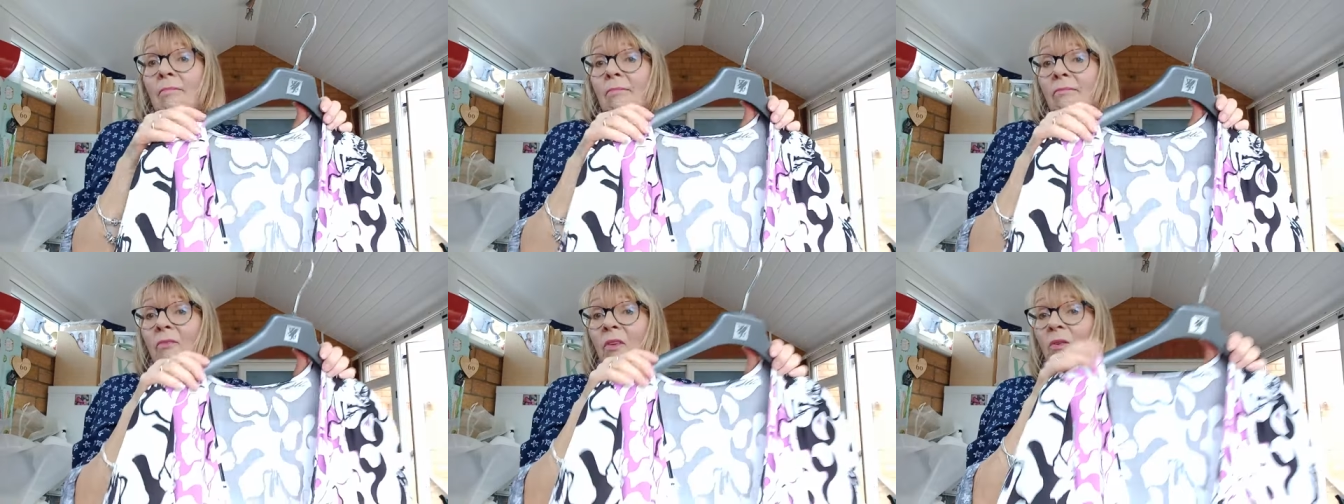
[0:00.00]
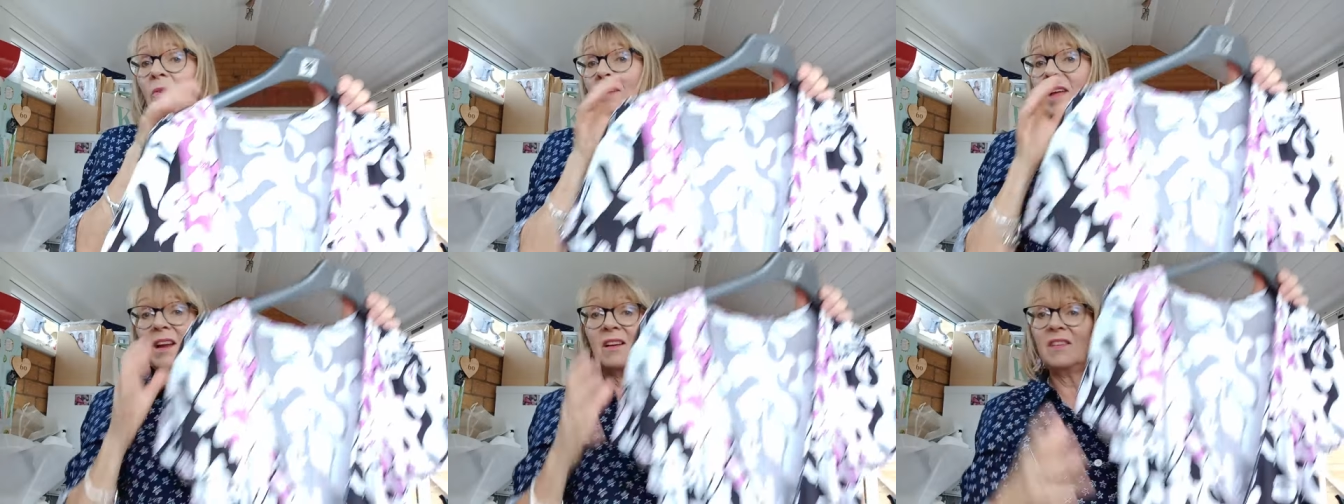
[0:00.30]

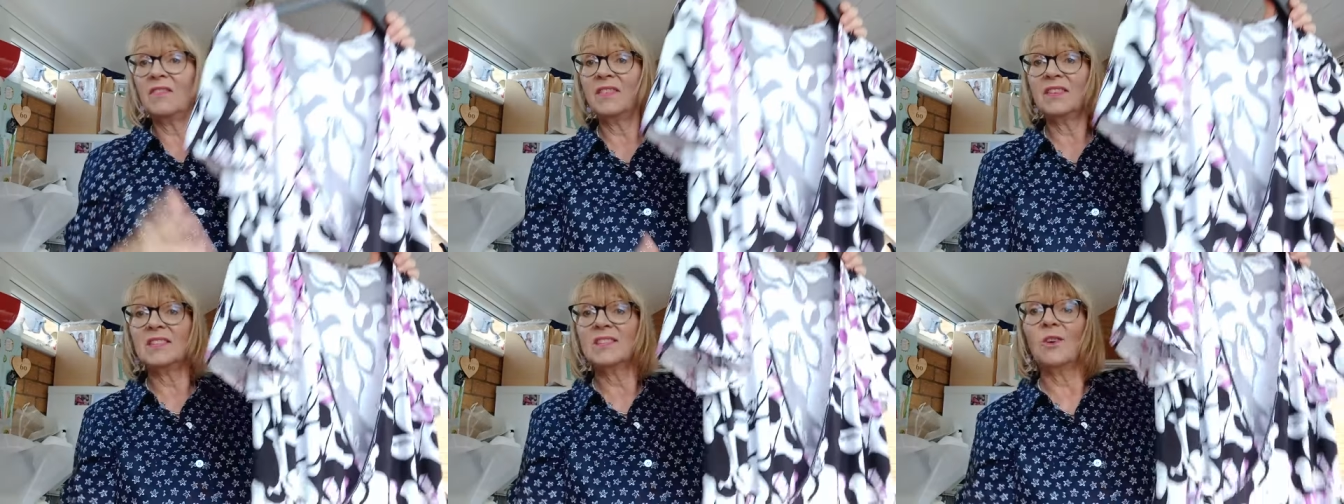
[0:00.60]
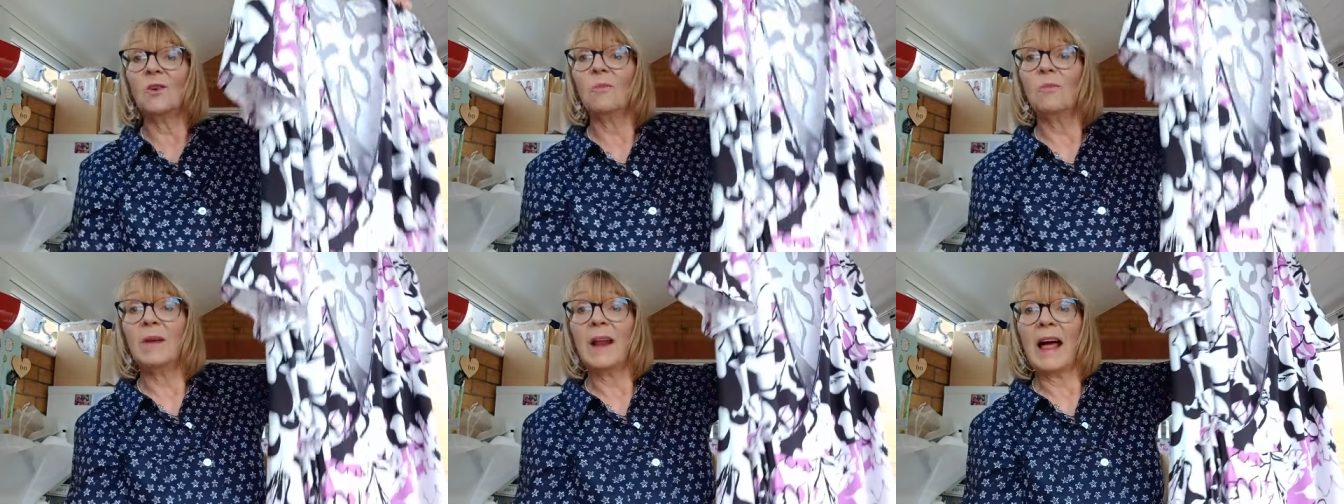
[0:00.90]
Don't care if it's
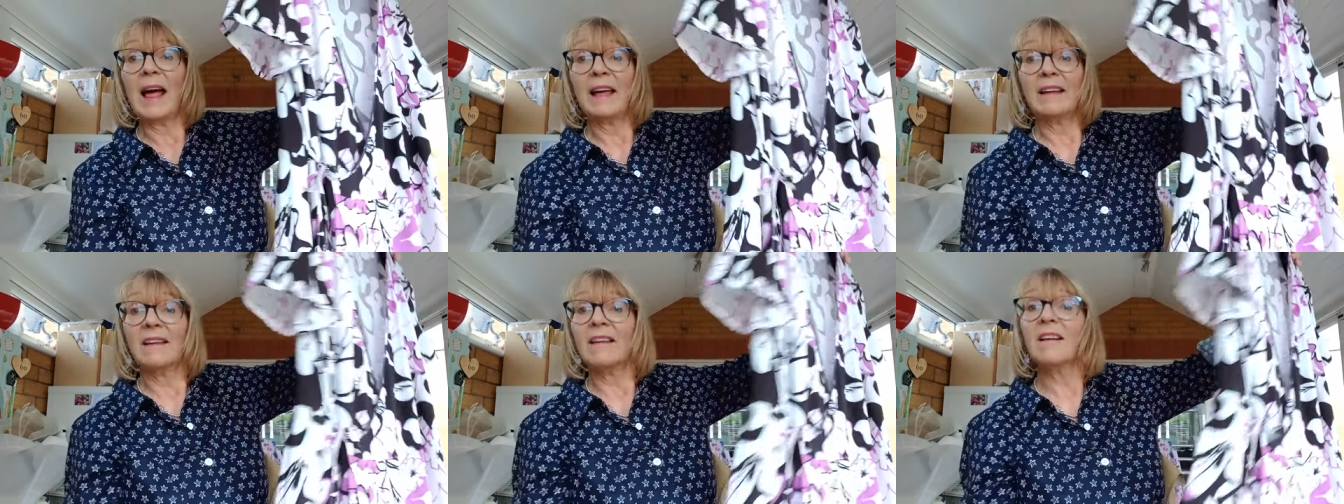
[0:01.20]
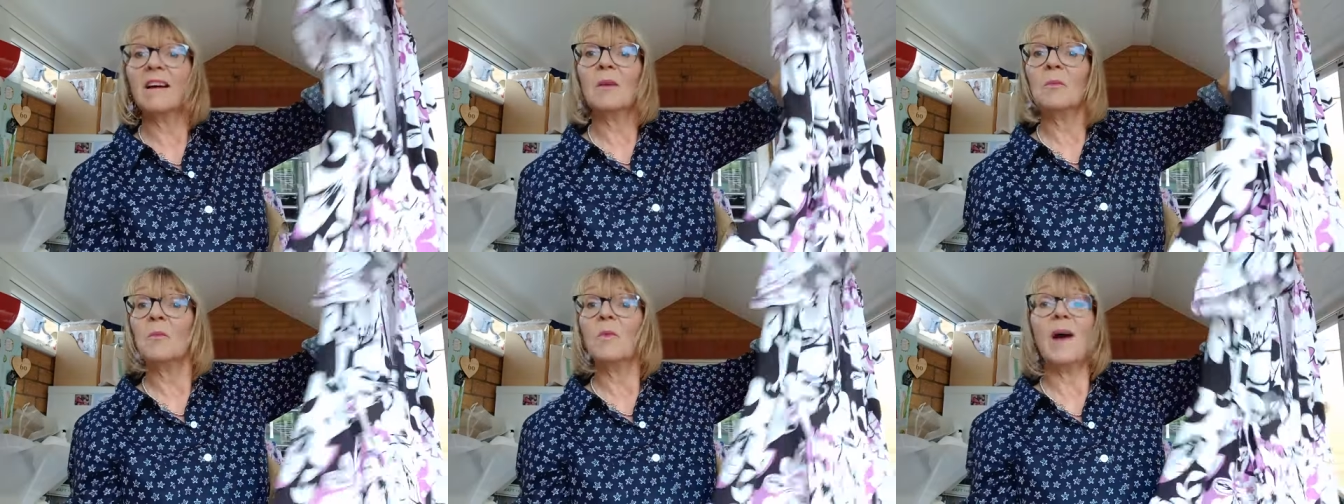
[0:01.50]
not black.
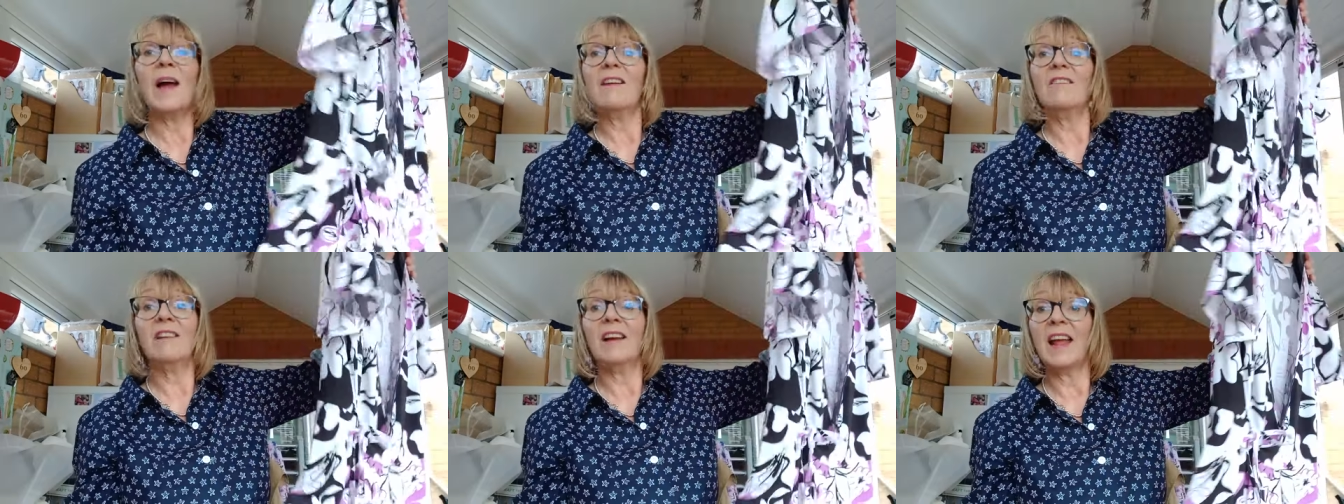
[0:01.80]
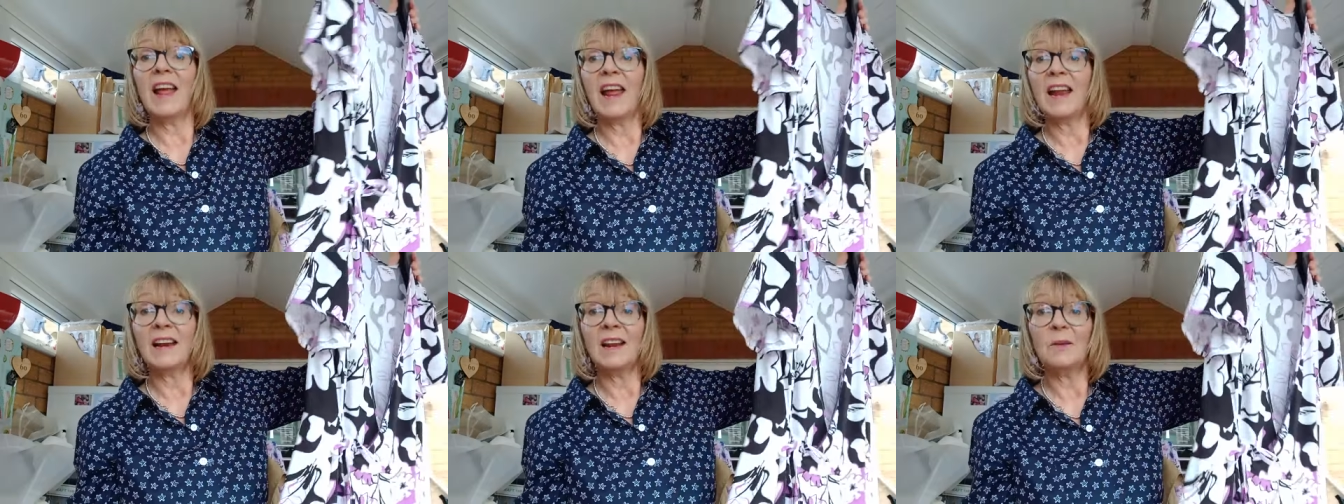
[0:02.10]
I'm wearing
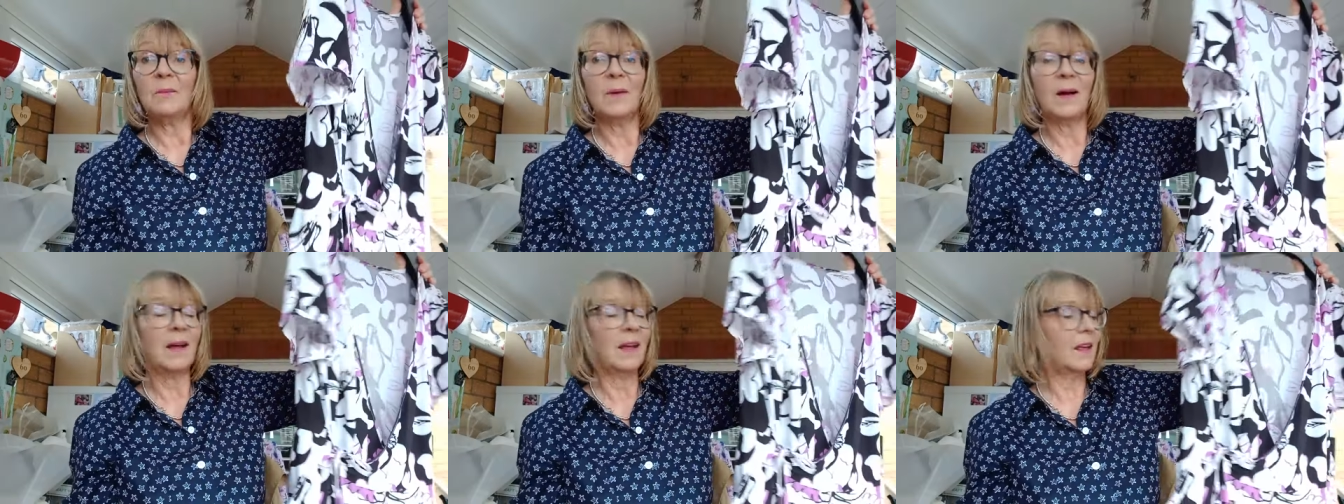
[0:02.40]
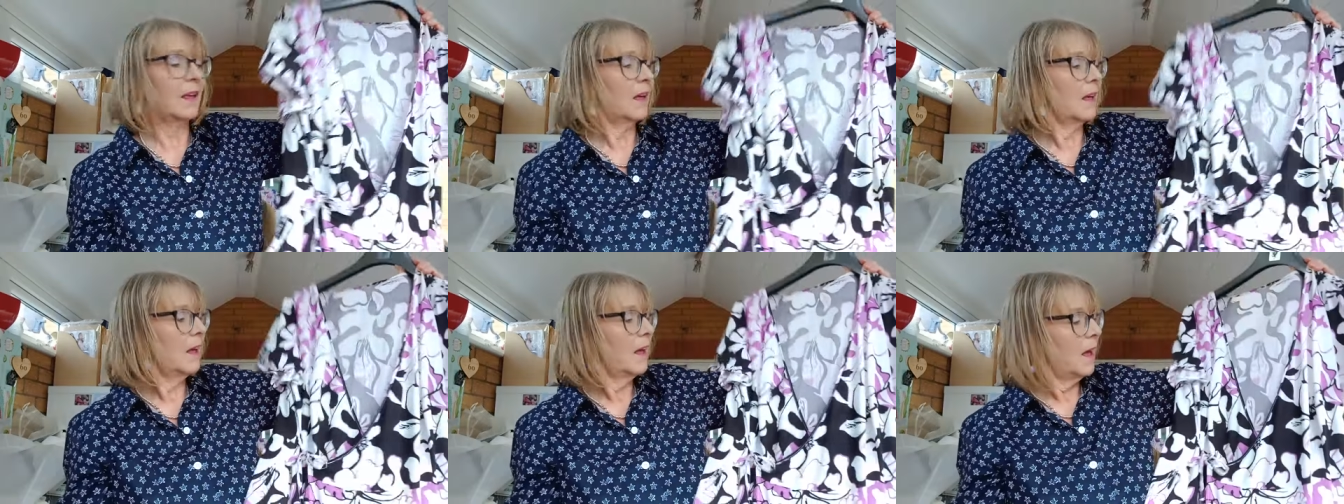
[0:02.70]
it anyway.